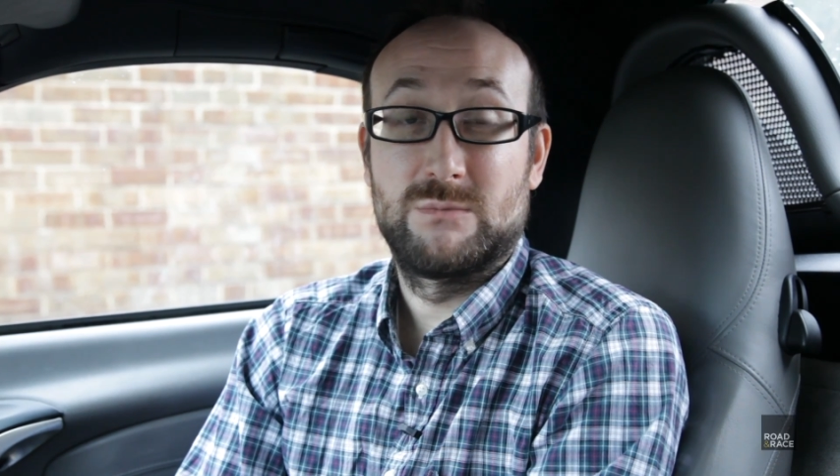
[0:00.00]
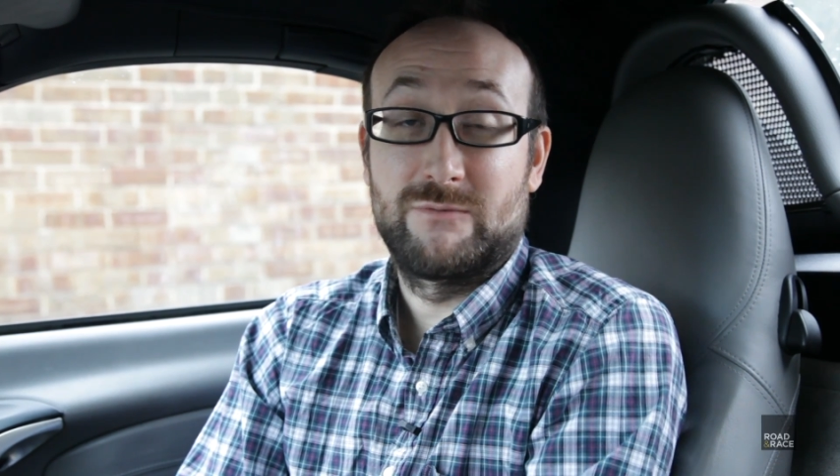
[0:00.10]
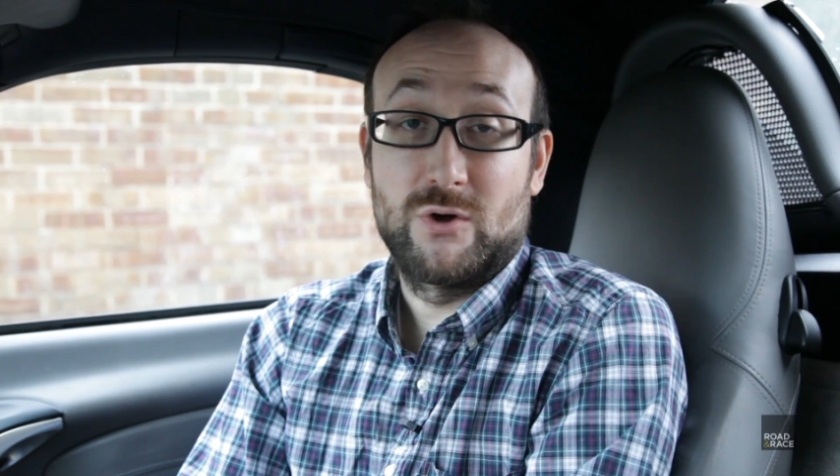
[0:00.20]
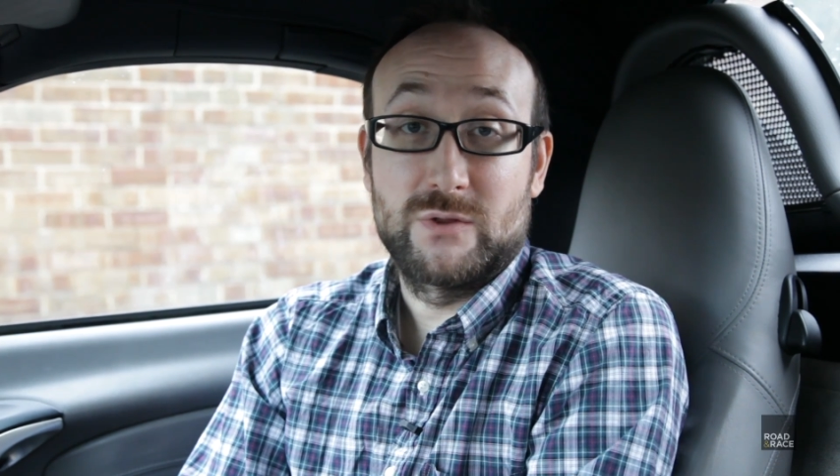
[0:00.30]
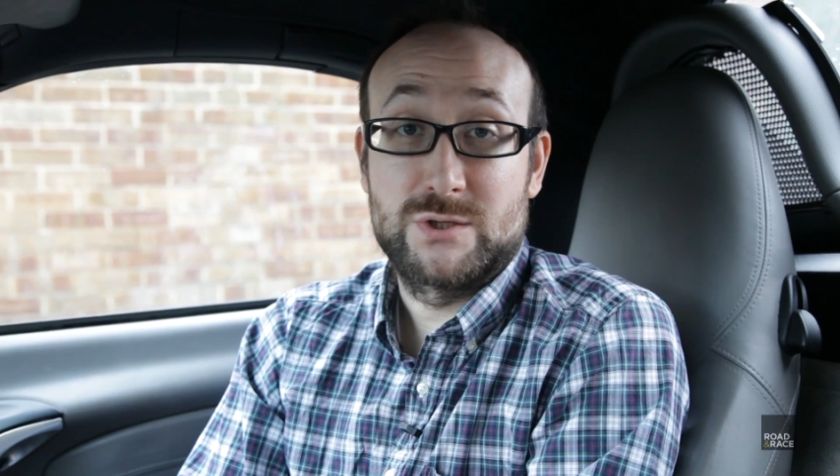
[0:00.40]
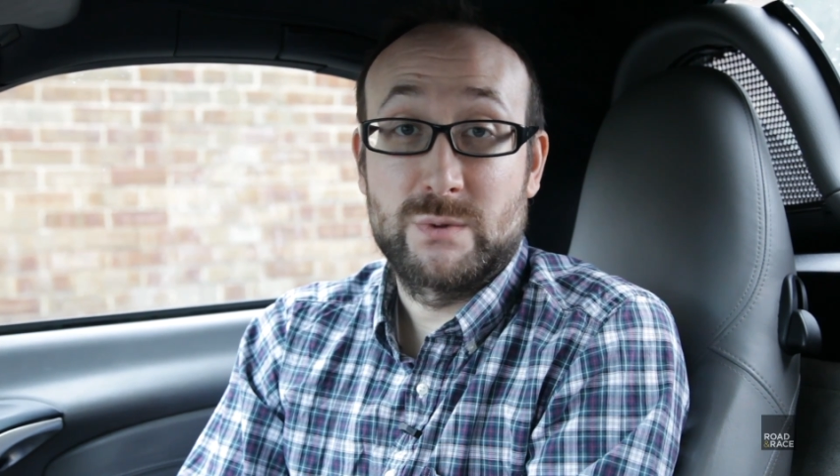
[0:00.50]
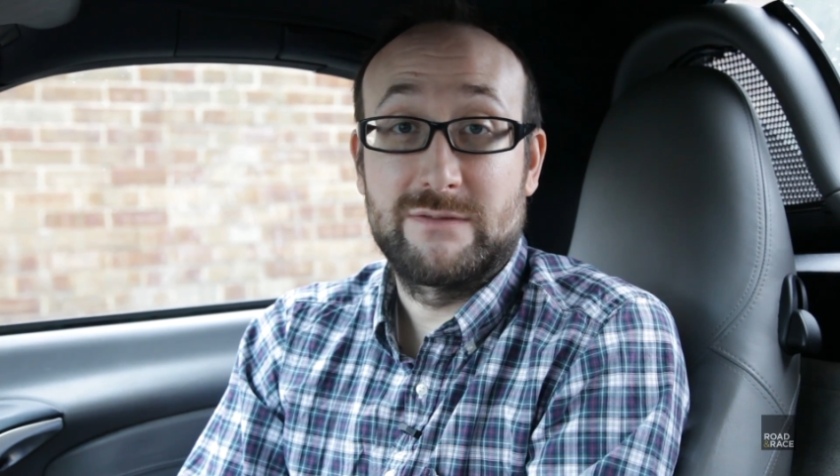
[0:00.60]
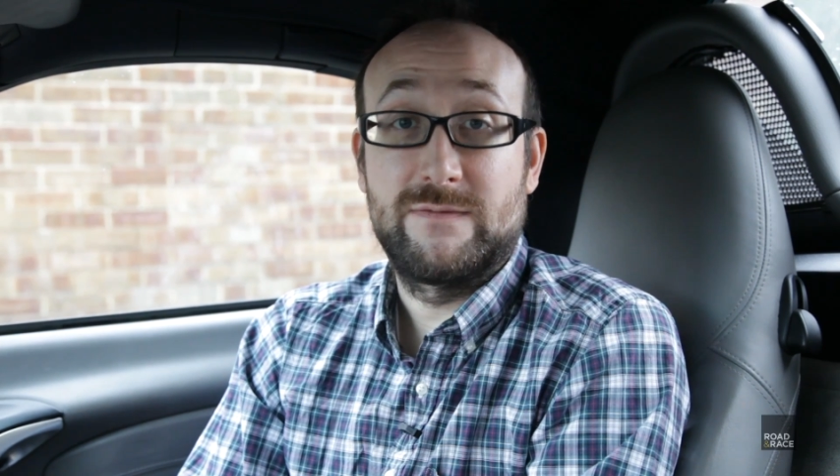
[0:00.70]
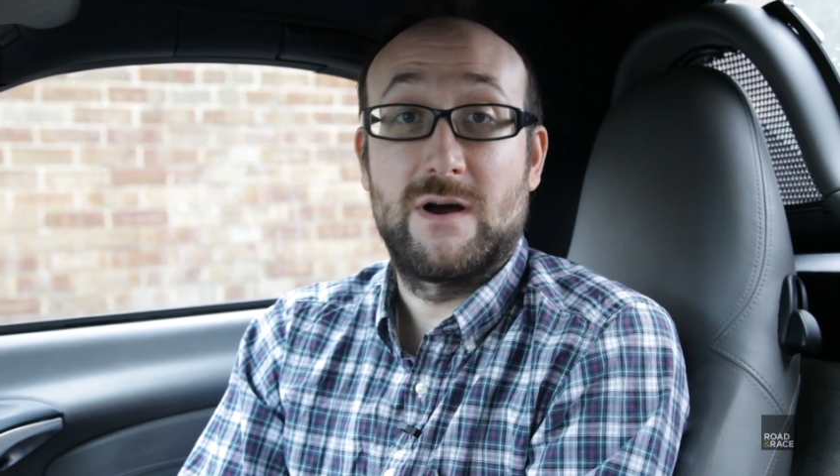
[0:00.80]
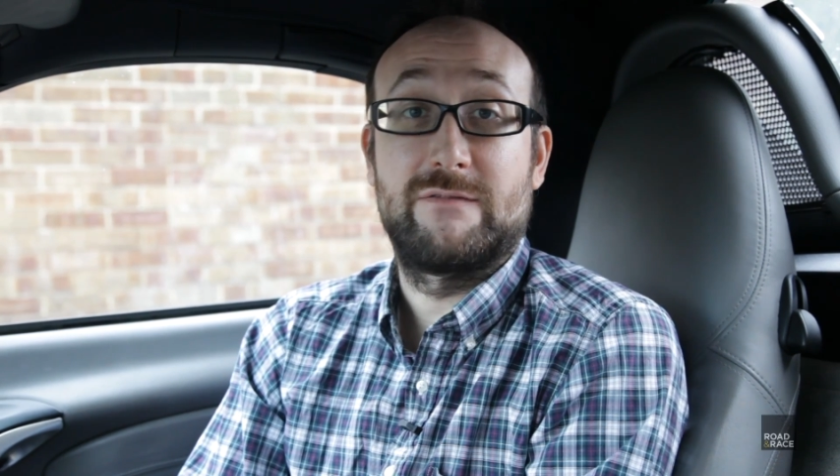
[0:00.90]
We've got the
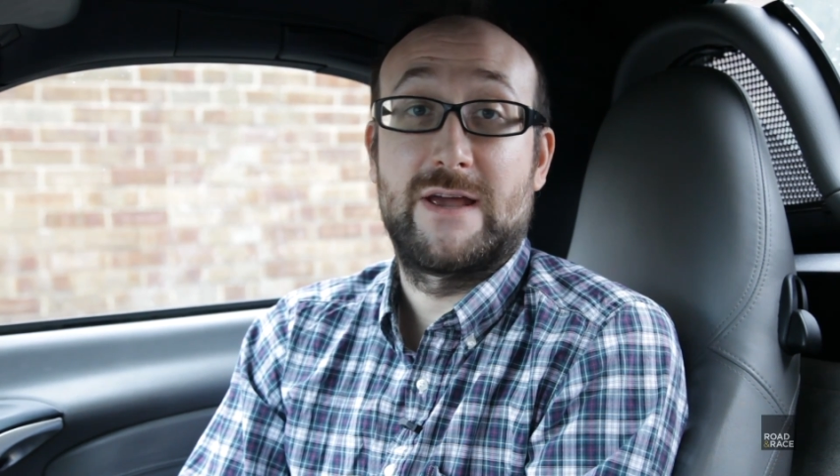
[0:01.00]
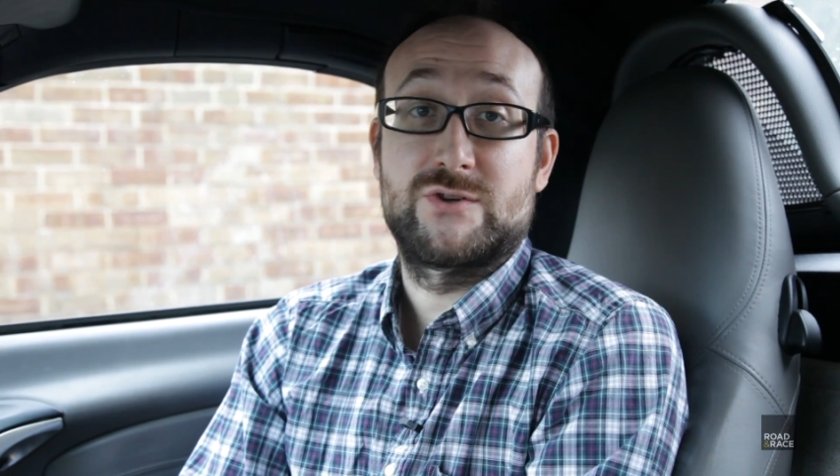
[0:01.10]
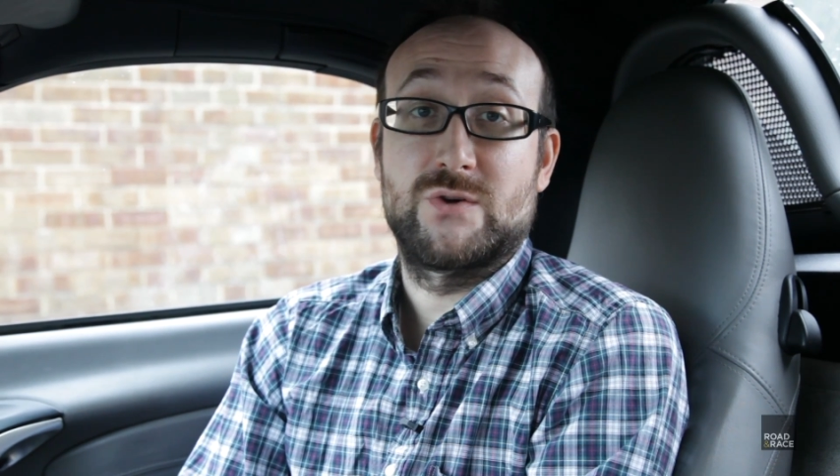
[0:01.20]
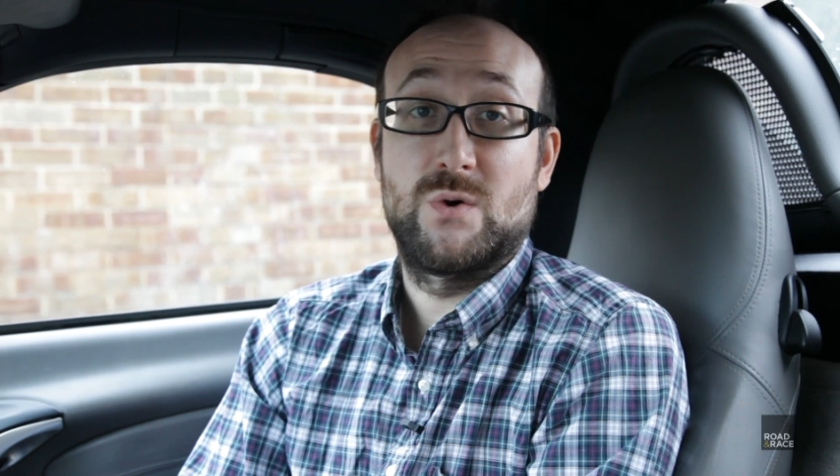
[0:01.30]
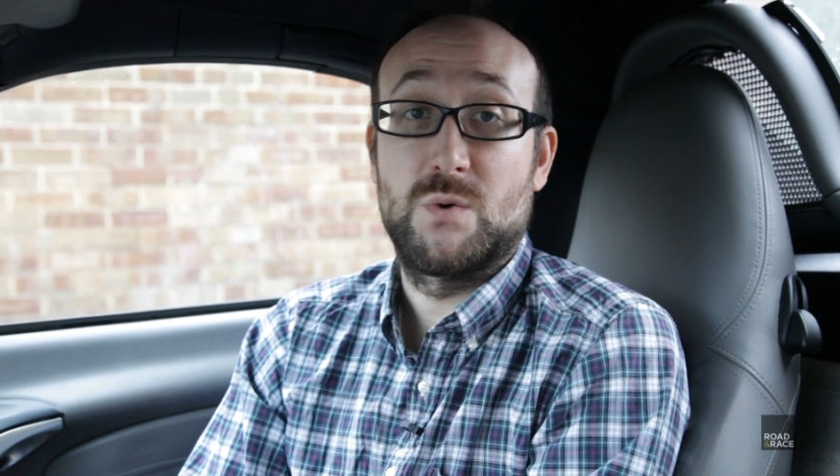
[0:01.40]
25 extra